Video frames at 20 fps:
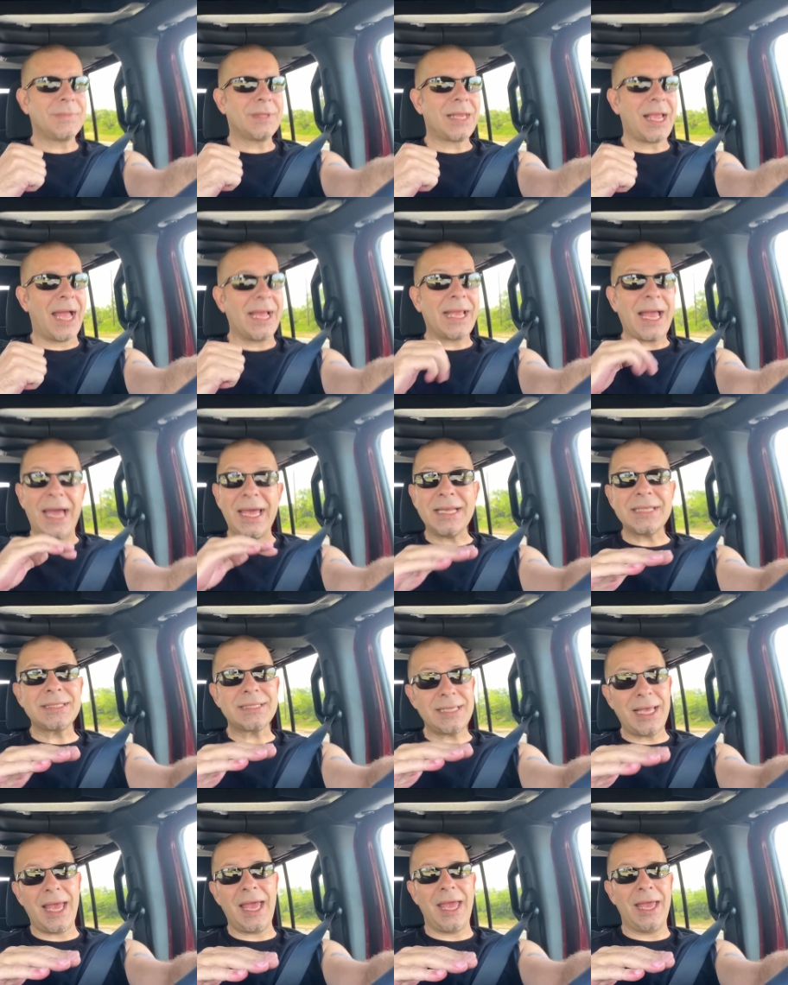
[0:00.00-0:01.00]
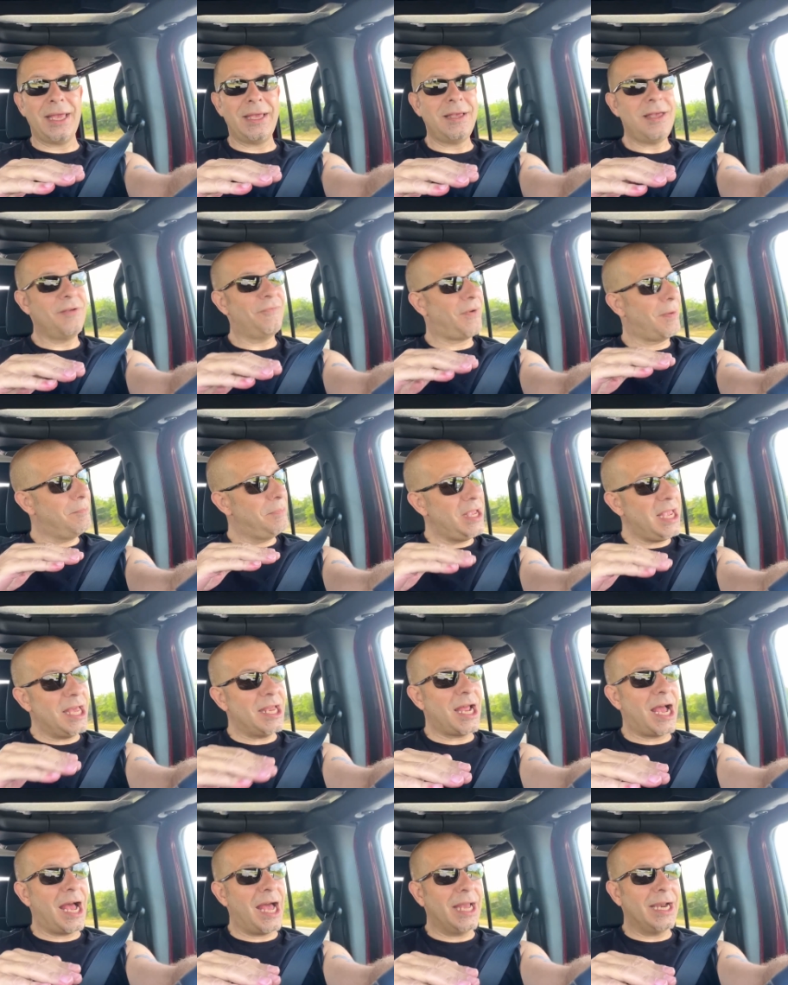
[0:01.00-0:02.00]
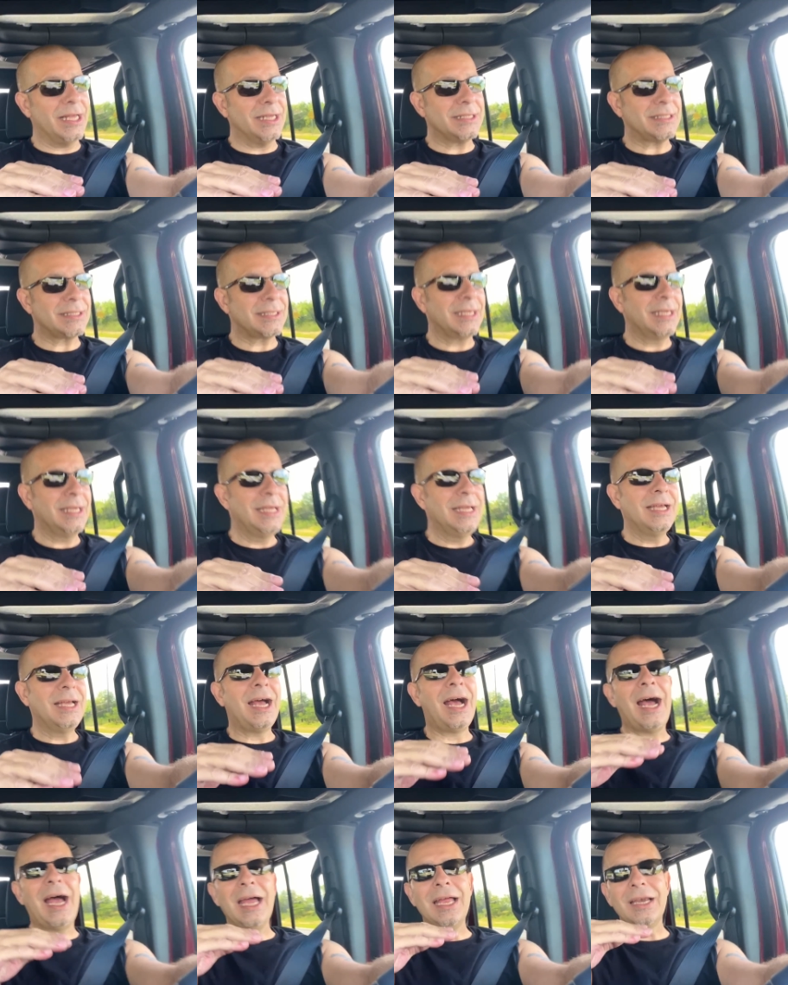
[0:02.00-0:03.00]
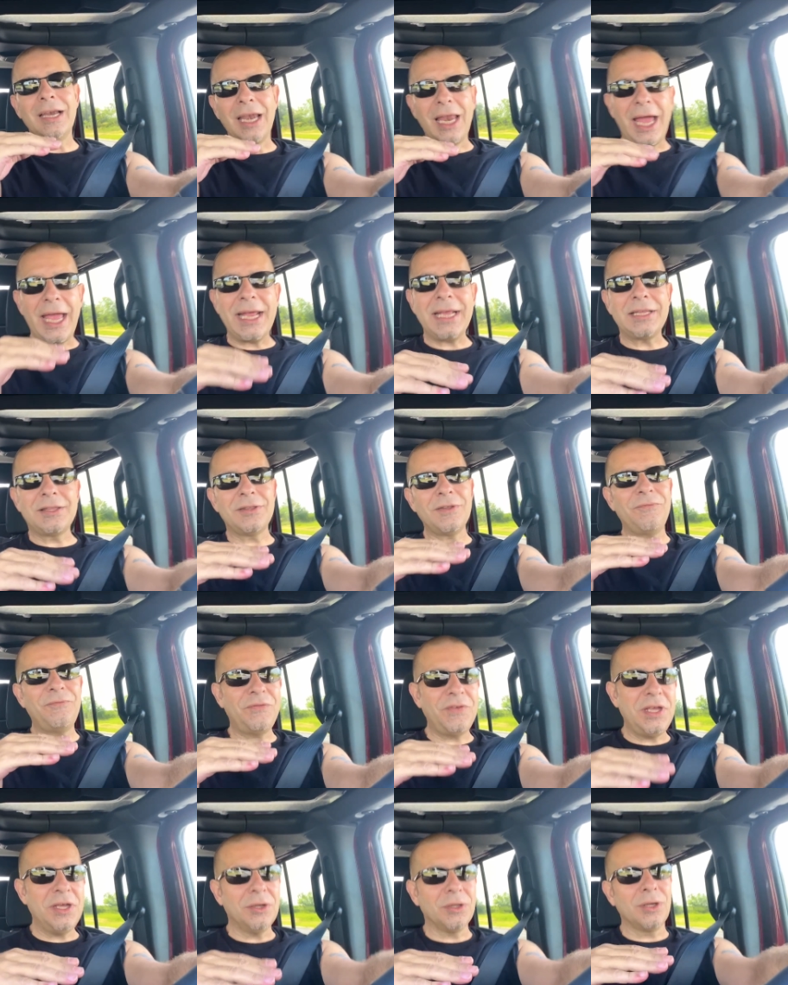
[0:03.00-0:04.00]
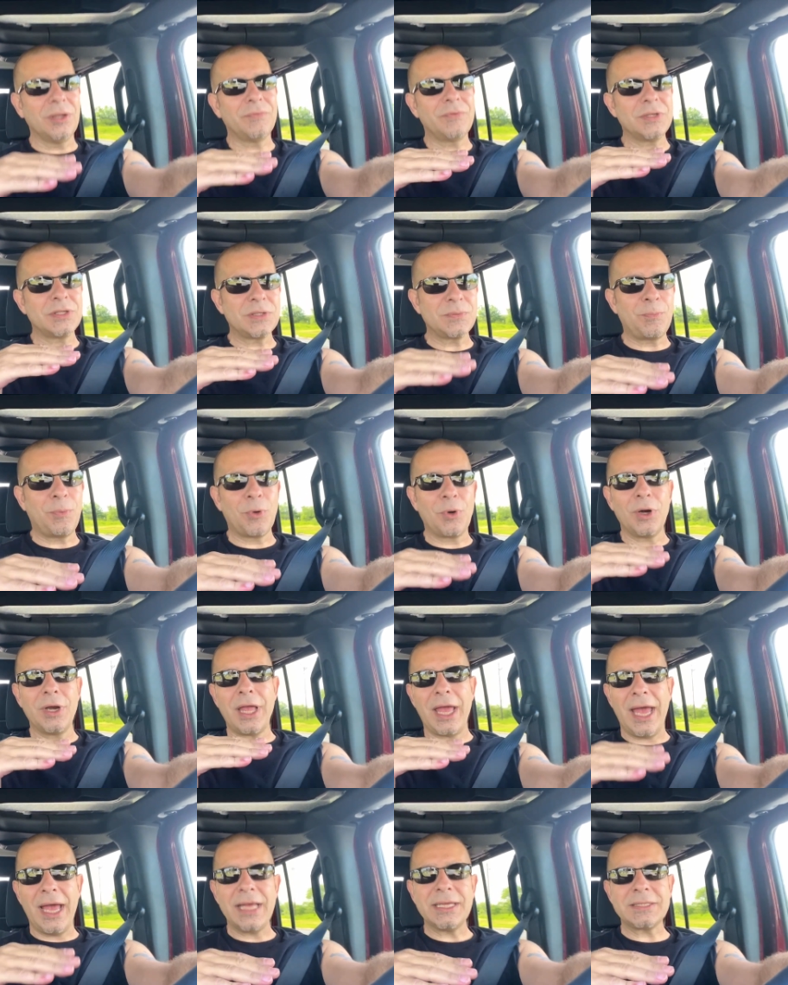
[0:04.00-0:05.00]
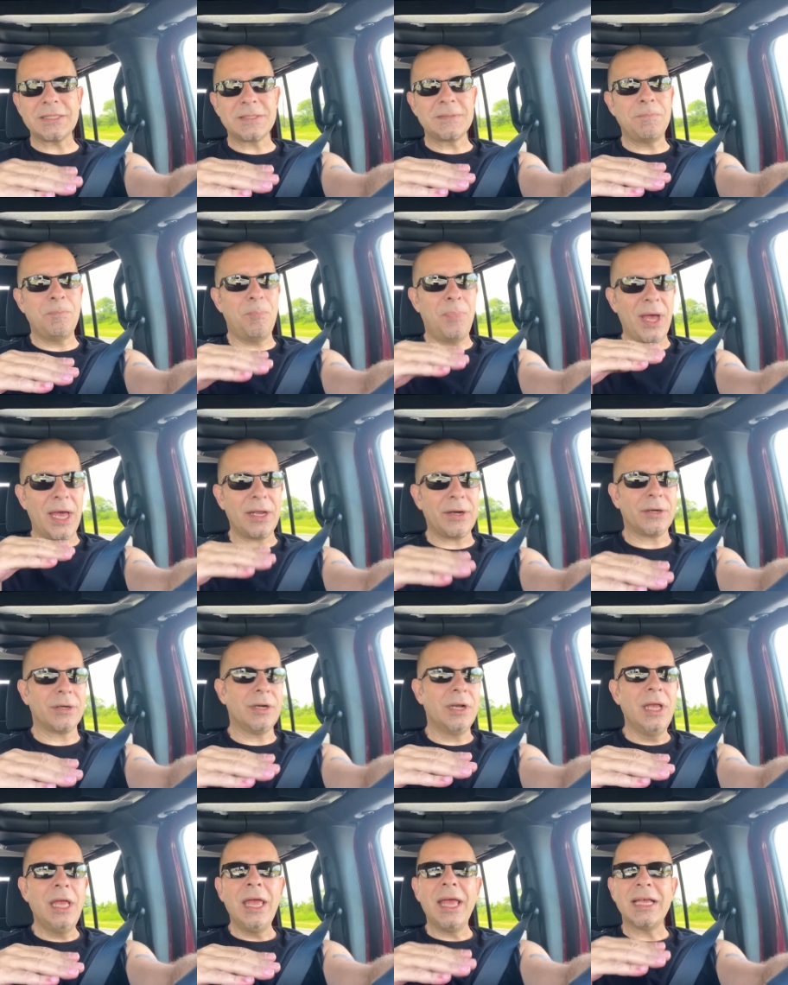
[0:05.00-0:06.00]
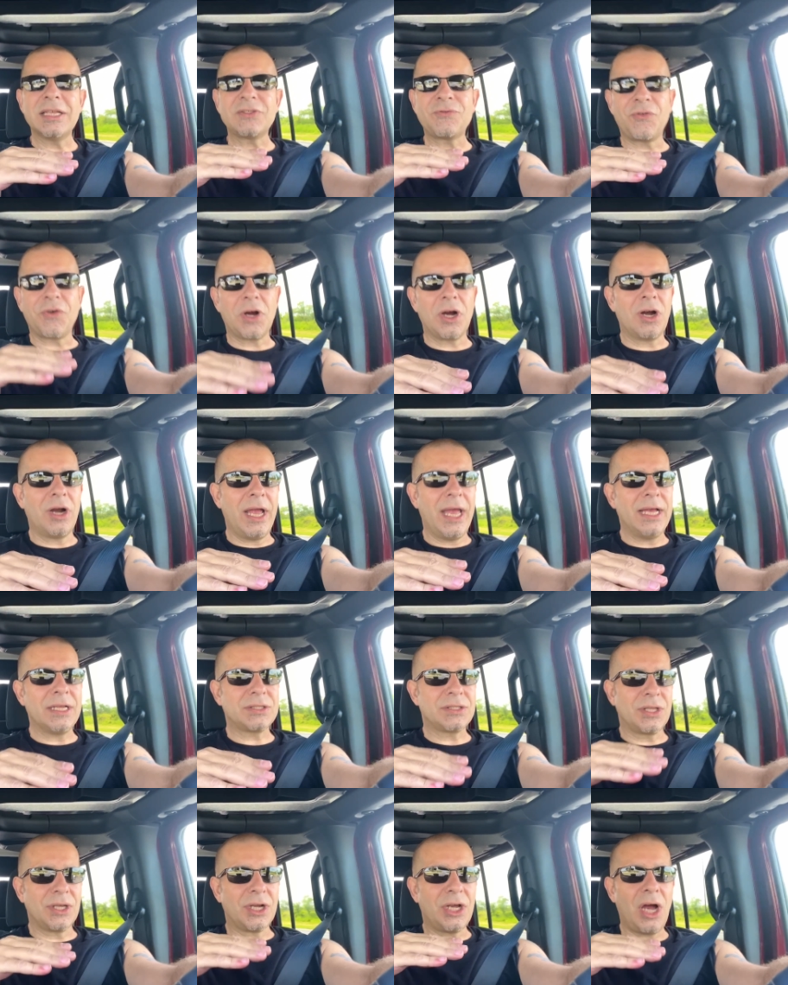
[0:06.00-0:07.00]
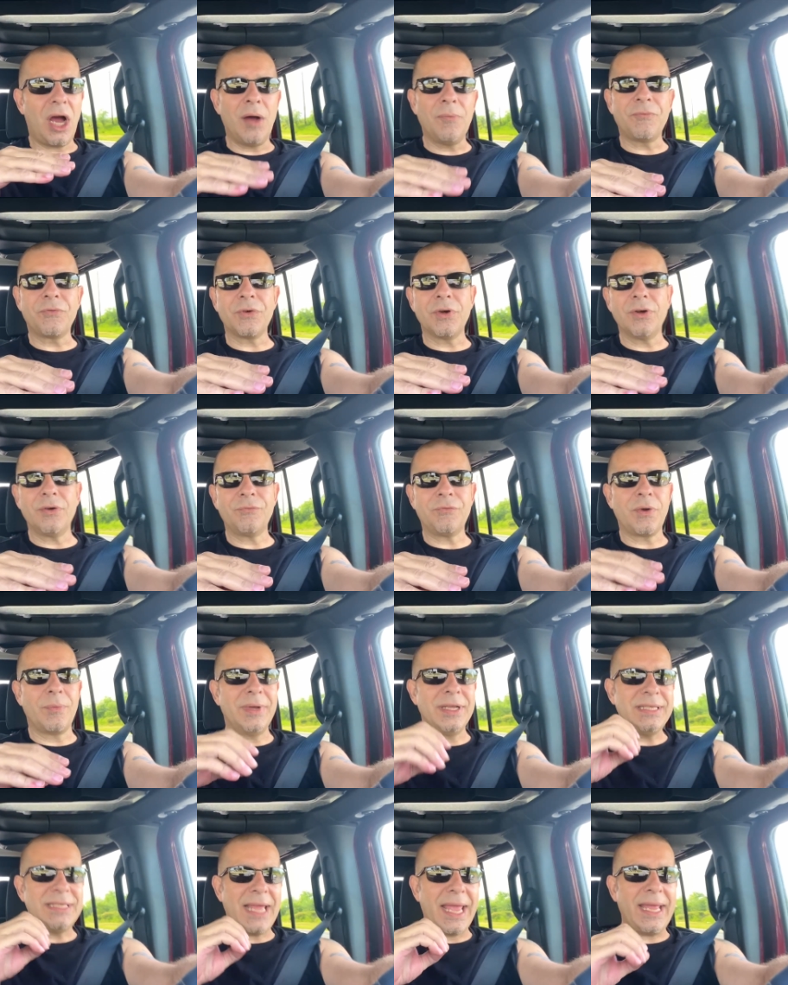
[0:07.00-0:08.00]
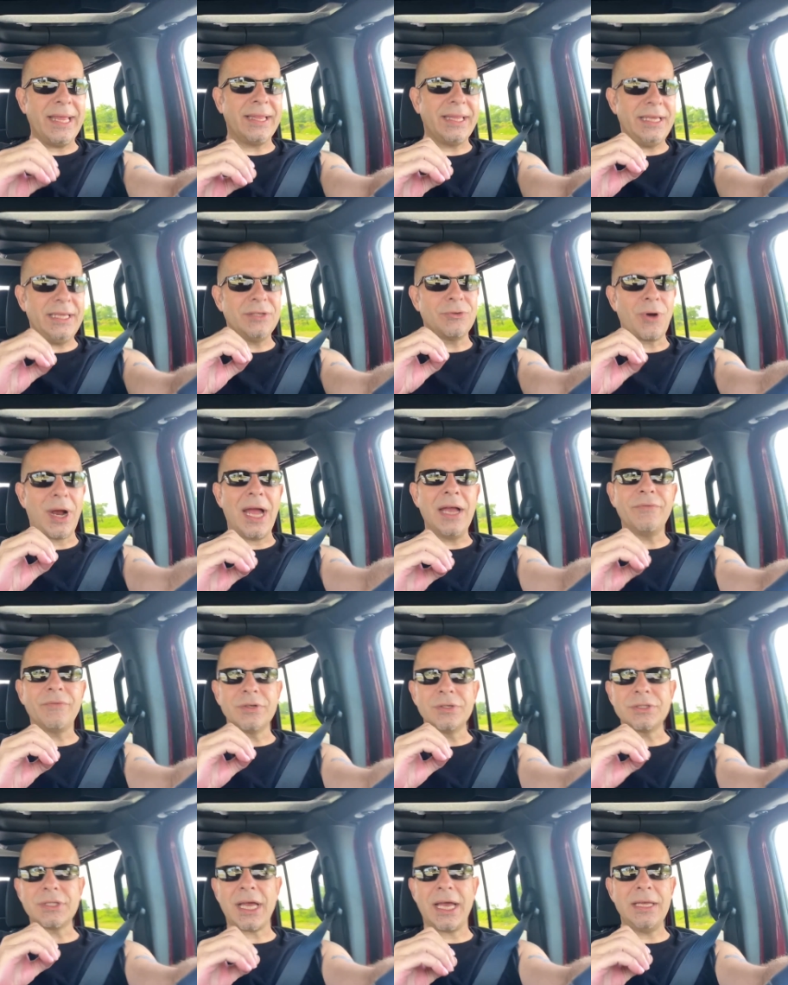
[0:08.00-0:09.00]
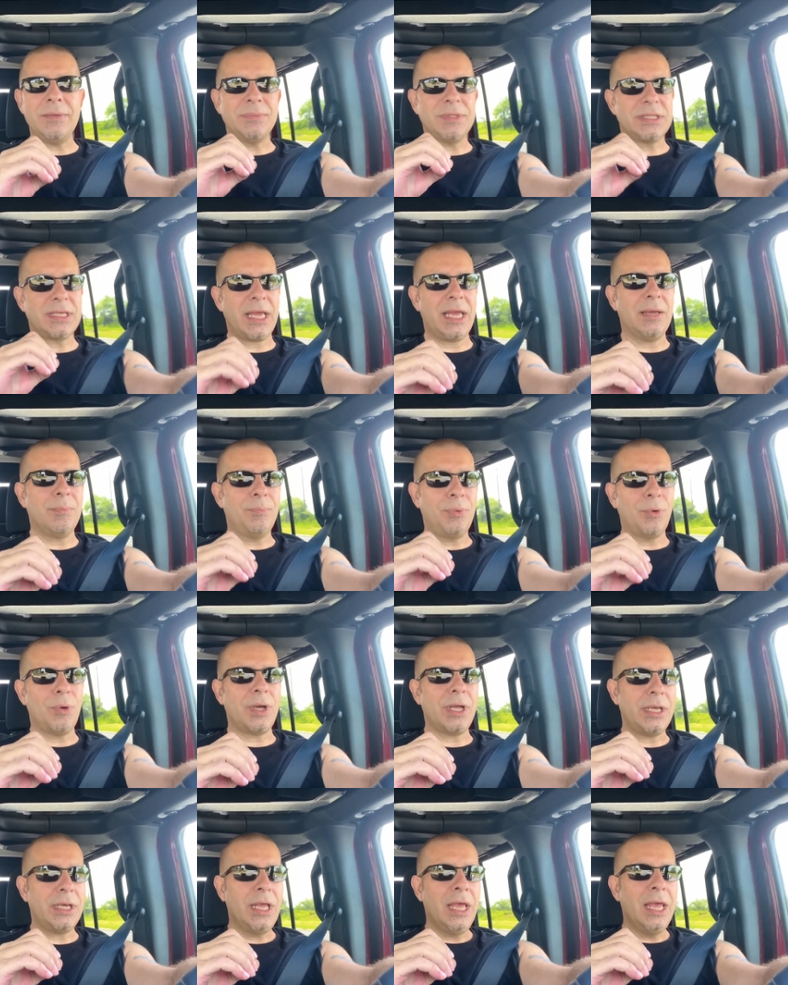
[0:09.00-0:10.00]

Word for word: I got to say, if I'm being honest, I like the feel of the Sport S better as far as the comfort from a daily driver type standpoint.